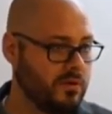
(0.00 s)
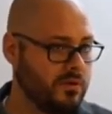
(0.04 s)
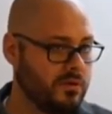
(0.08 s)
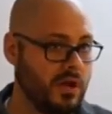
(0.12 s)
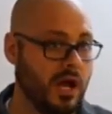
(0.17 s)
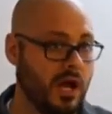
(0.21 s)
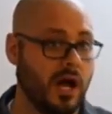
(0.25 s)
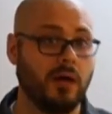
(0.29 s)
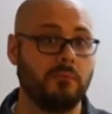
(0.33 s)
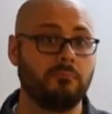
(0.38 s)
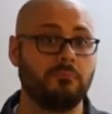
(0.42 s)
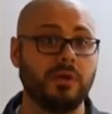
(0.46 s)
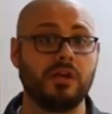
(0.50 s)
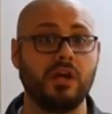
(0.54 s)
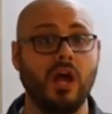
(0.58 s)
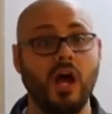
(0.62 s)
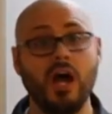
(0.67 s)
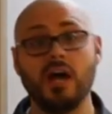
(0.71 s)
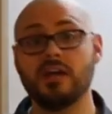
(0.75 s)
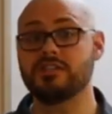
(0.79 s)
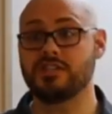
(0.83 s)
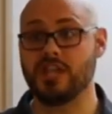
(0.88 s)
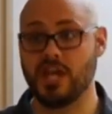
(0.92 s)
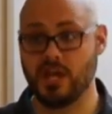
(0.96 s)
Not
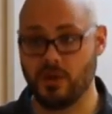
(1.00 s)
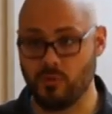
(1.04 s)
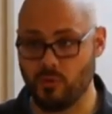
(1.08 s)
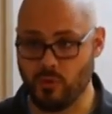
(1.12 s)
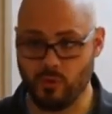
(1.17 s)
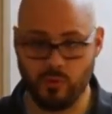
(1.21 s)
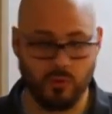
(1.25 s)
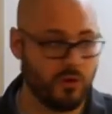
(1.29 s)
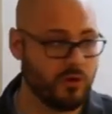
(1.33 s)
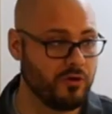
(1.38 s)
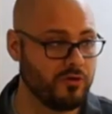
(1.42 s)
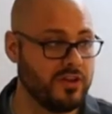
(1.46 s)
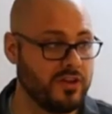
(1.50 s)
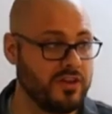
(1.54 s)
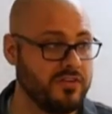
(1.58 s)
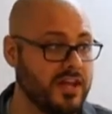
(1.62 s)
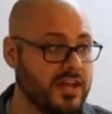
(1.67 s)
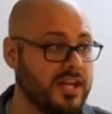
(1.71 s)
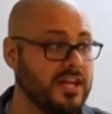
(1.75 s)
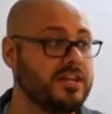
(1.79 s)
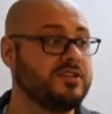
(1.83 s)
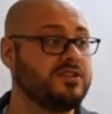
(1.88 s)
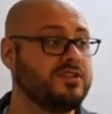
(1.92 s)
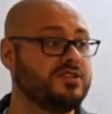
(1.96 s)
because they were worthy, that
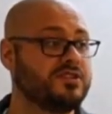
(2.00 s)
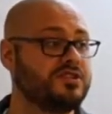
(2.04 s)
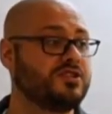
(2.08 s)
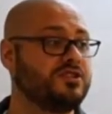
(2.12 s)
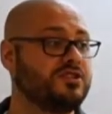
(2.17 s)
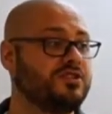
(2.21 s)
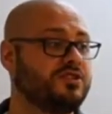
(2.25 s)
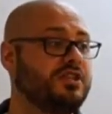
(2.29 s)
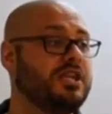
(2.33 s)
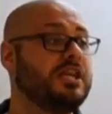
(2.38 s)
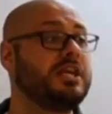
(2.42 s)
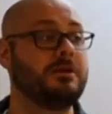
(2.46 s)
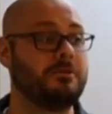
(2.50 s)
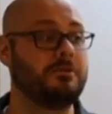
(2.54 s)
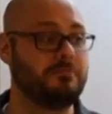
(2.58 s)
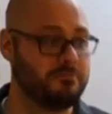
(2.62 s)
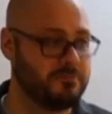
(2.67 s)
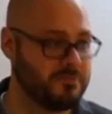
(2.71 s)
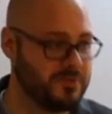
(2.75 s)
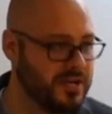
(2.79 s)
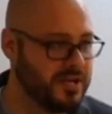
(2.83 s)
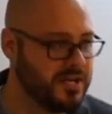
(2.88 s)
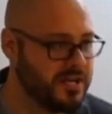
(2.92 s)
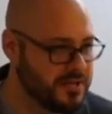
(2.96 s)
he
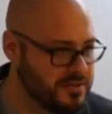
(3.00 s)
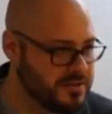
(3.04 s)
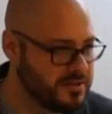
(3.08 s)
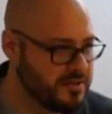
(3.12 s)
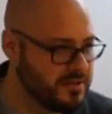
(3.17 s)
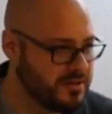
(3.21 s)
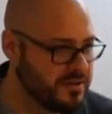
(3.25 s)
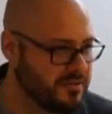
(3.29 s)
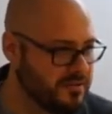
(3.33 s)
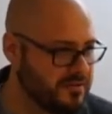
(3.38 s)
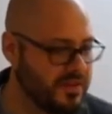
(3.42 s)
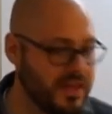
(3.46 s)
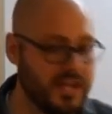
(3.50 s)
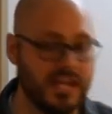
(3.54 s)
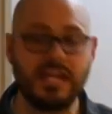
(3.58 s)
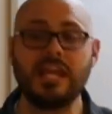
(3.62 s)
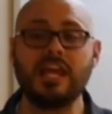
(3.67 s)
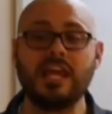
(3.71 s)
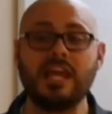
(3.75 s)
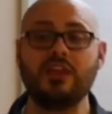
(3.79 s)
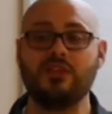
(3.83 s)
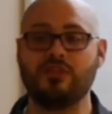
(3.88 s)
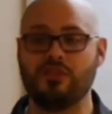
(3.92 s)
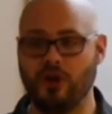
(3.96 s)
deemed that
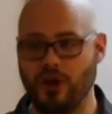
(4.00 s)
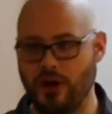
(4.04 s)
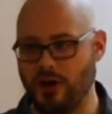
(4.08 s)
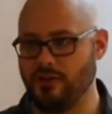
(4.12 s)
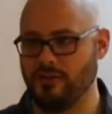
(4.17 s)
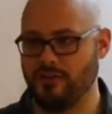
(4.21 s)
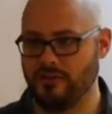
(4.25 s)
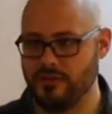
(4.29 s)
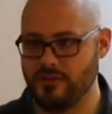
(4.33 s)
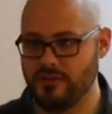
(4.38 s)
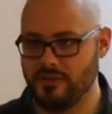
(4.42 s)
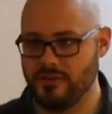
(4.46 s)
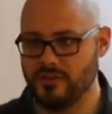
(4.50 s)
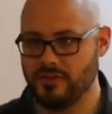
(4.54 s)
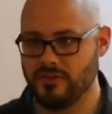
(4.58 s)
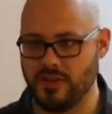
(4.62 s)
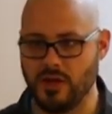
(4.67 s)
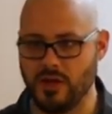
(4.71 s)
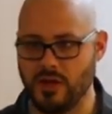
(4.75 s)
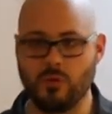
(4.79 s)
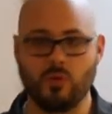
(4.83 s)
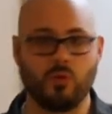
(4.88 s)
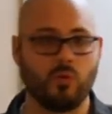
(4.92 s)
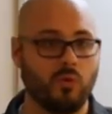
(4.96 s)
he thought
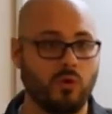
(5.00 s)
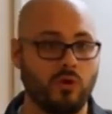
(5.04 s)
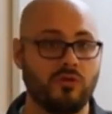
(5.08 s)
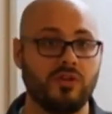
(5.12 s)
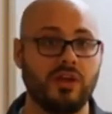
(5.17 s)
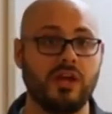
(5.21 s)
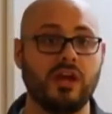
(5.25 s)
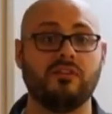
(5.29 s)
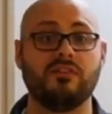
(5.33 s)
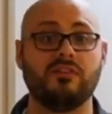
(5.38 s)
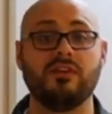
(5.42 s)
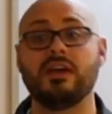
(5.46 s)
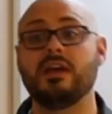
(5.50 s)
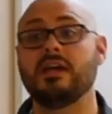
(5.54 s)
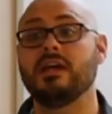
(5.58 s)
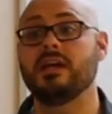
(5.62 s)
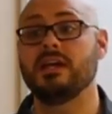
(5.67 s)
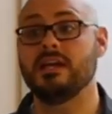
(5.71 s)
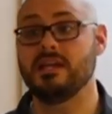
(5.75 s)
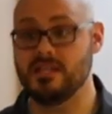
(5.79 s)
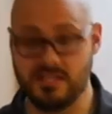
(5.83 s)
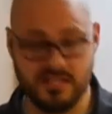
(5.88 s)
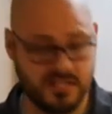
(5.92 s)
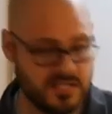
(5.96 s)
they were worthy of
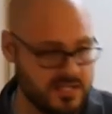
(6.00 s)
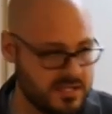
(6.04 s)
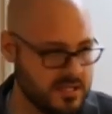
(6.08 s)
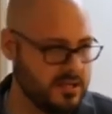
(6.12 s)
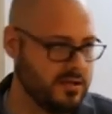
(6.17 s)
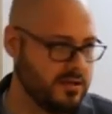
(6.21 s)
his